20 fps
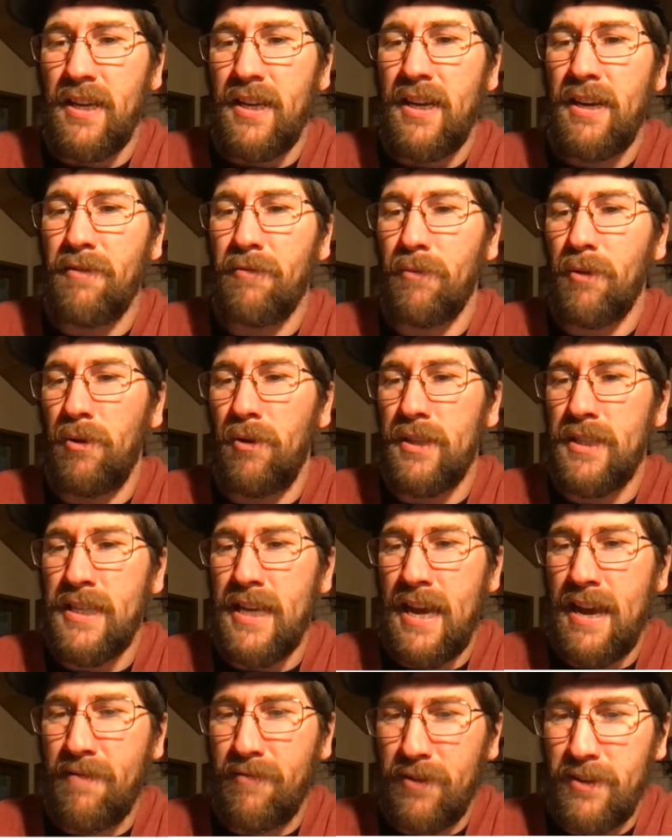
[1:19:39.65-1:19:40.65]
It ruins
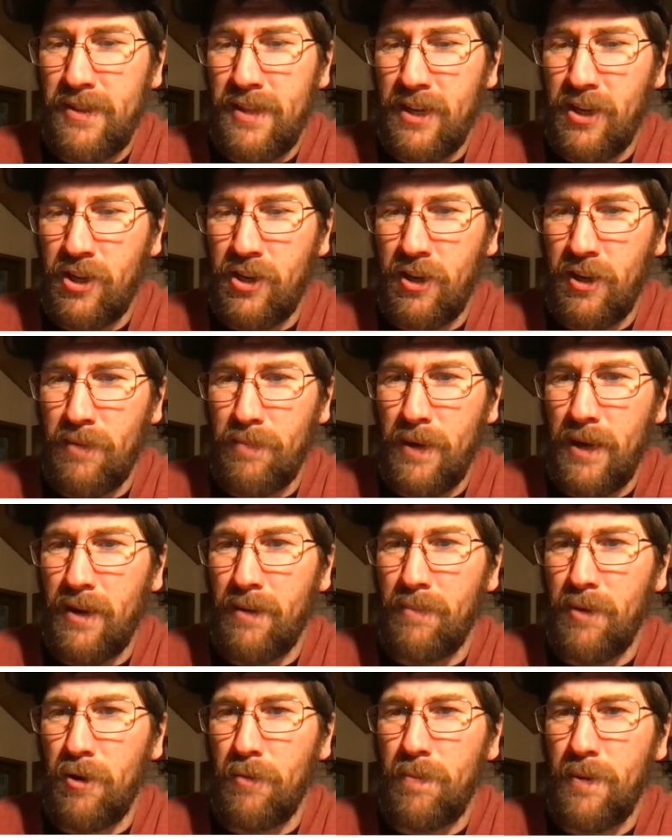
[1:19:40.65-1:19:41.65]
everything good about a
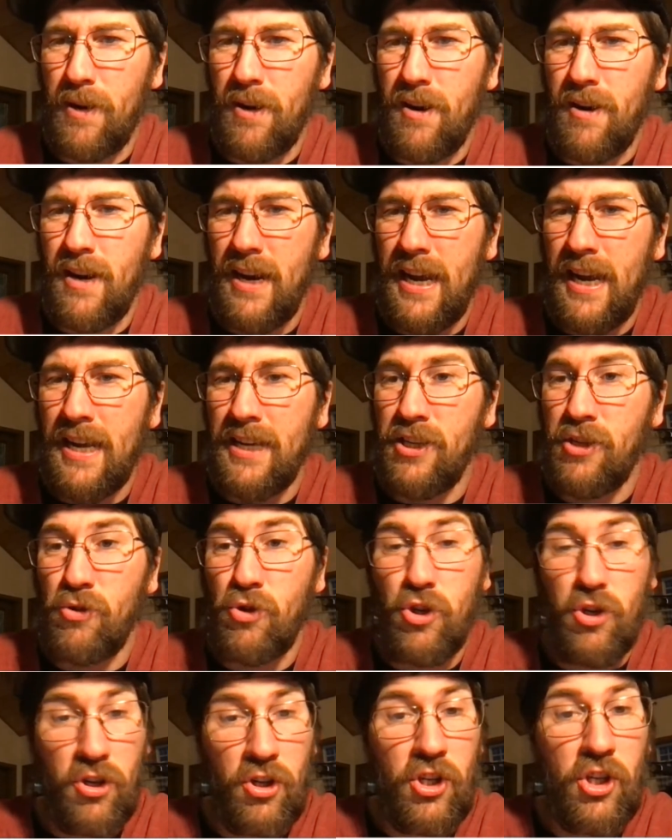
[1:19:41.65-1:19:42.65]
Mopar, and you
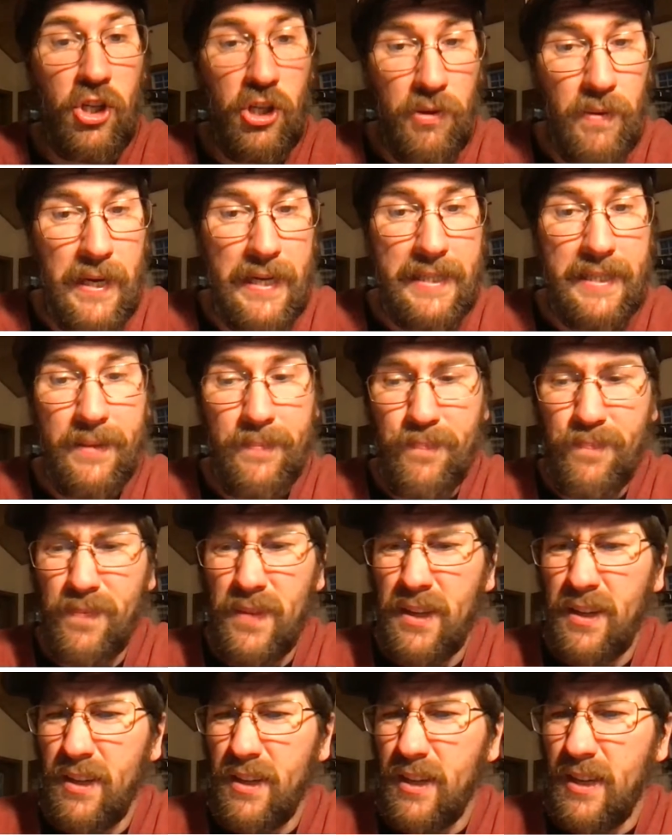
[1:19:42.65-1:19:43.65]
shouldn't do it.
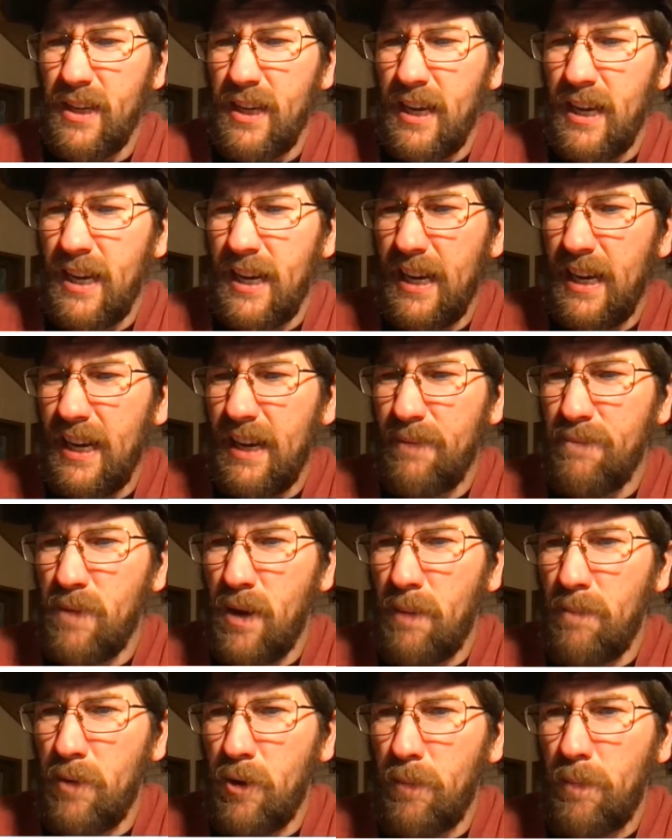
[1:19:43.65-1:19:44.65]
A
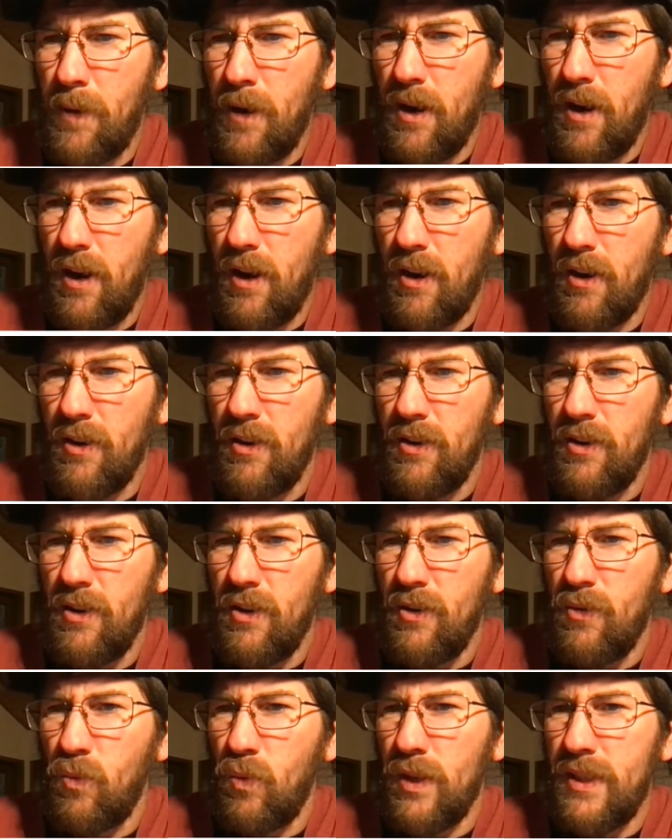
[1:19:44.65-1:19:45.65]
Mopar
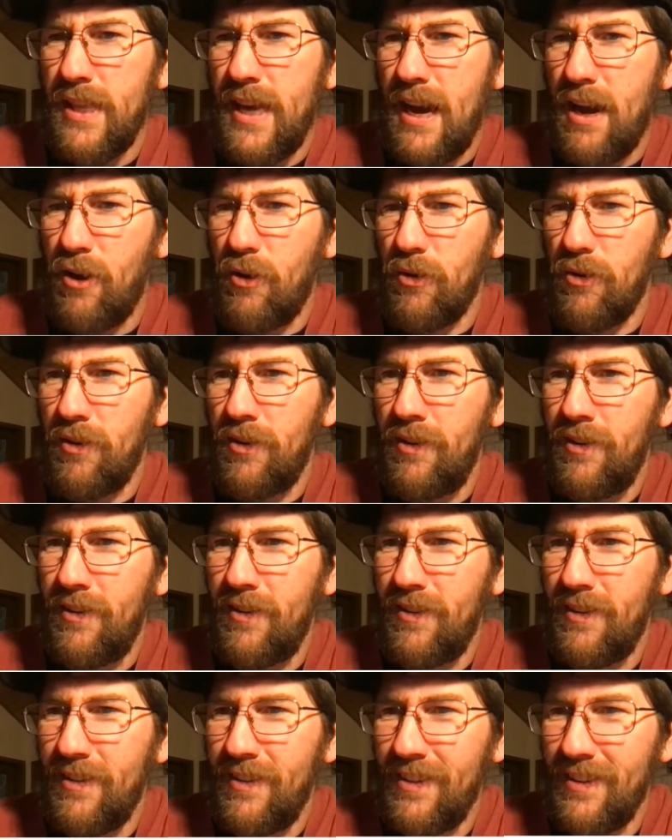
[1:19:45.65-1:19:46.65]
without...
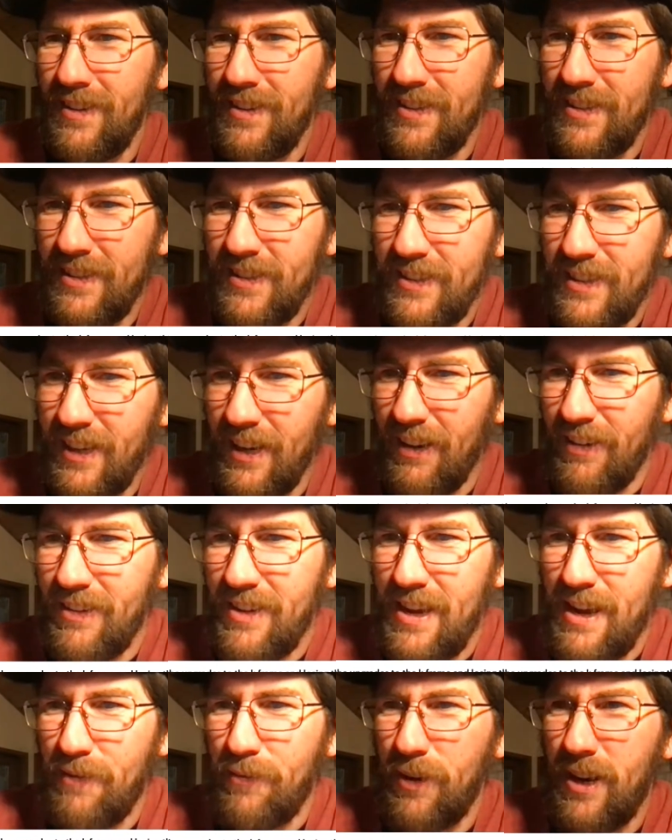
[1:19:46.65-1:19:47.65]
Oh,
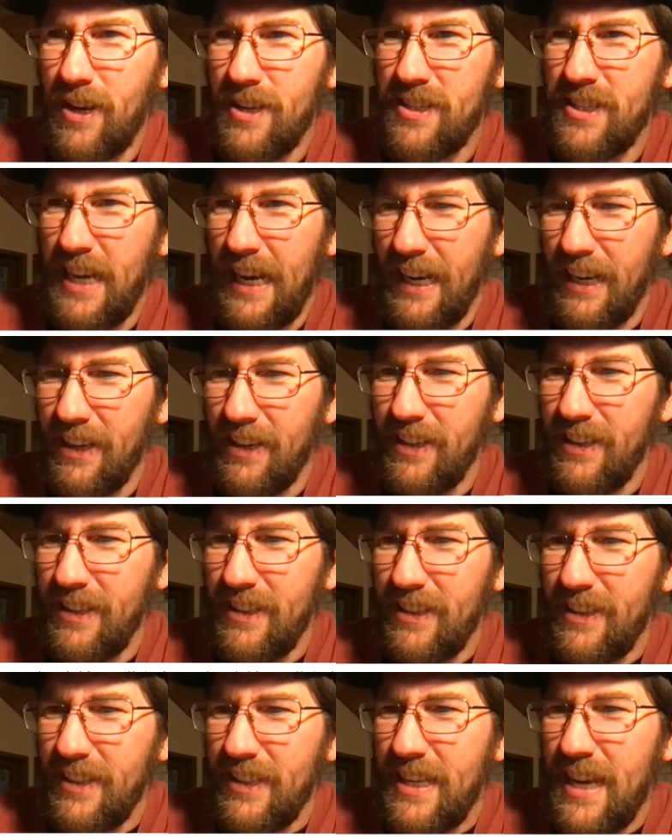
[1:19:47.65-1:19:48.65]
yeah, what I said.
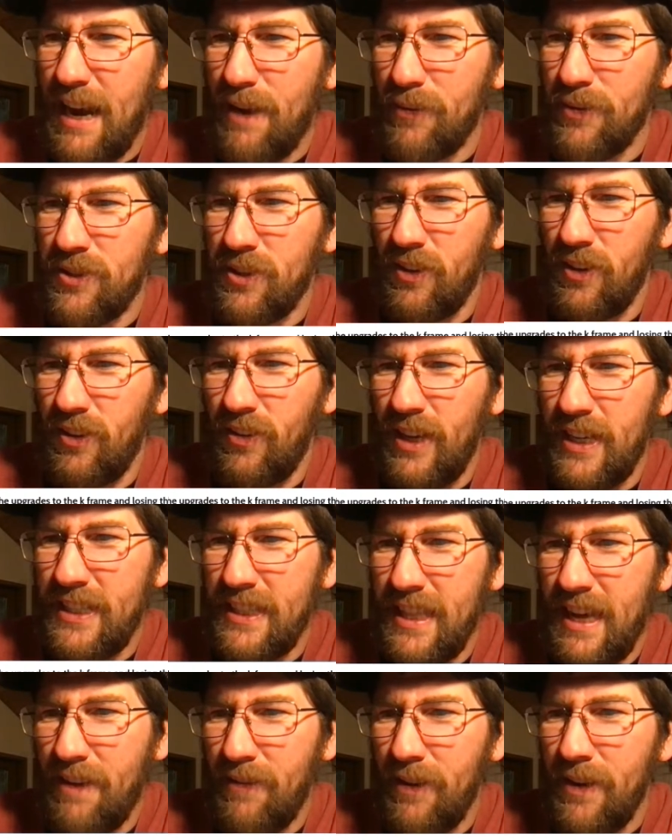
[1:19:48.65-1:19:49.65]
Yeah, I was a little late to
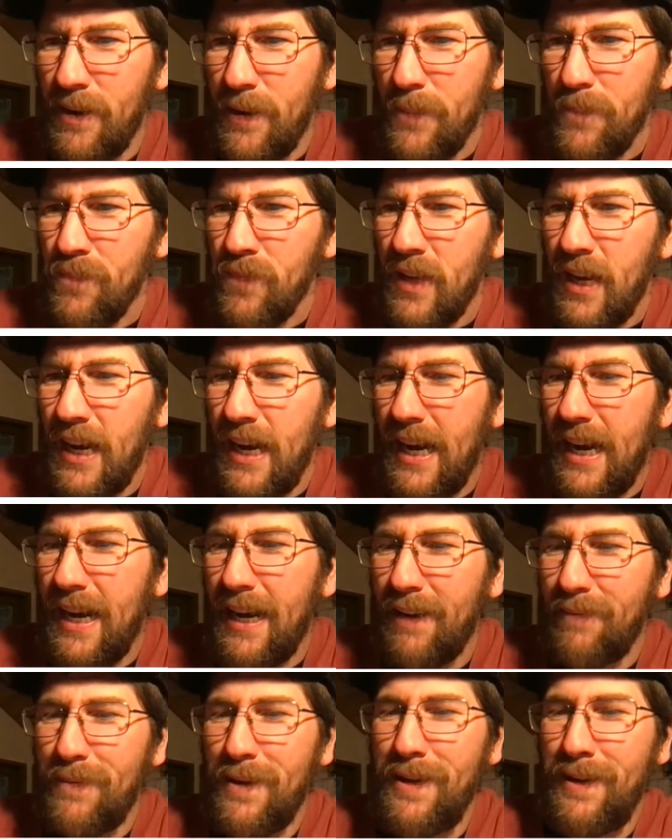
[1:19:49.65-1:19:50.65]
that one.
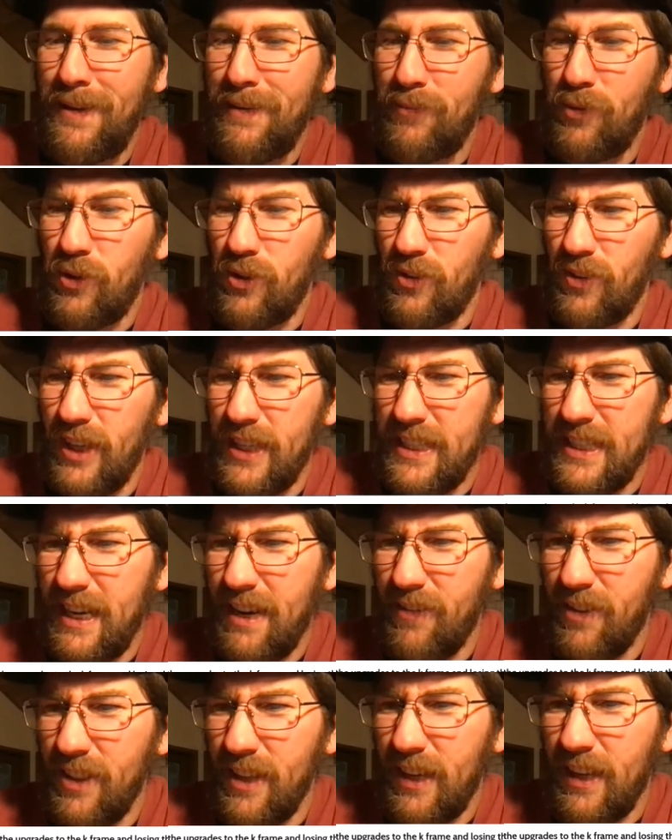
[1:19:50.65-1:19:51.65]
I'm a little late to
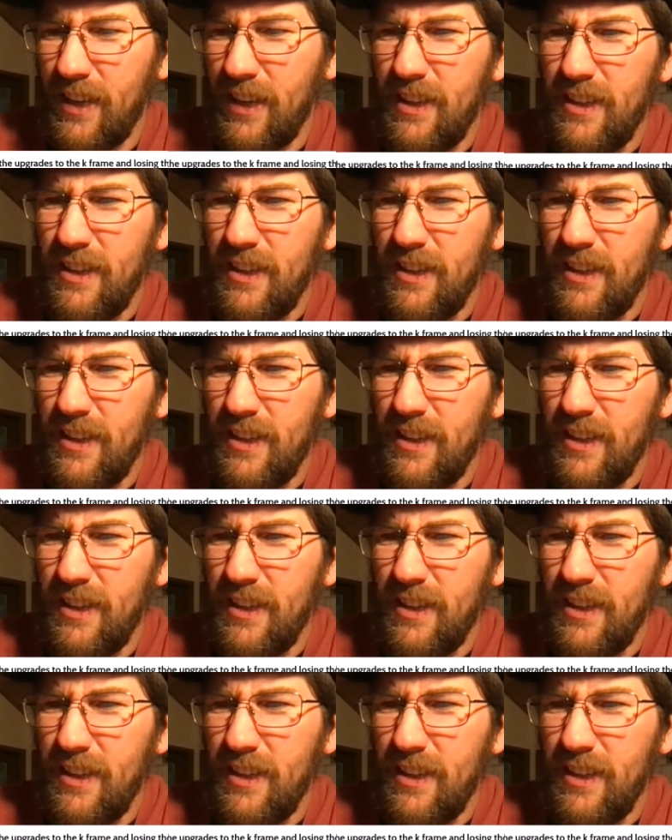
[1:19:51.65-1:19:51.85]
everything.